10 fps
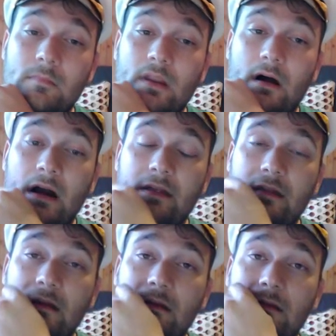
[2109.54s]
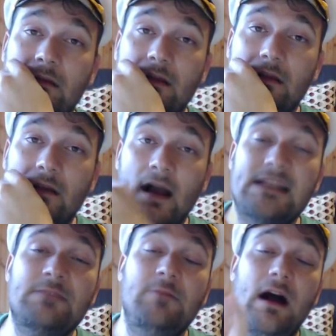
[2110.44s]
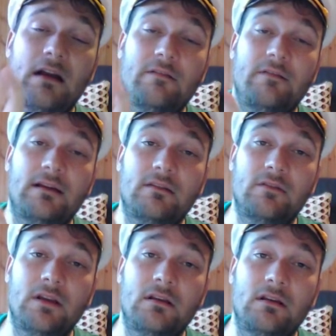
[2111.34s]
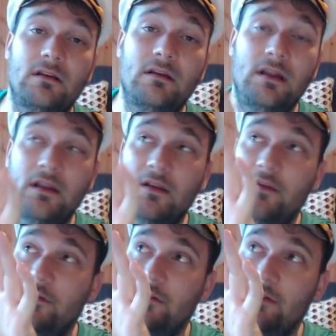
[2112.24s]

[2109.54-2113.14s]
I think the ice block effect of it is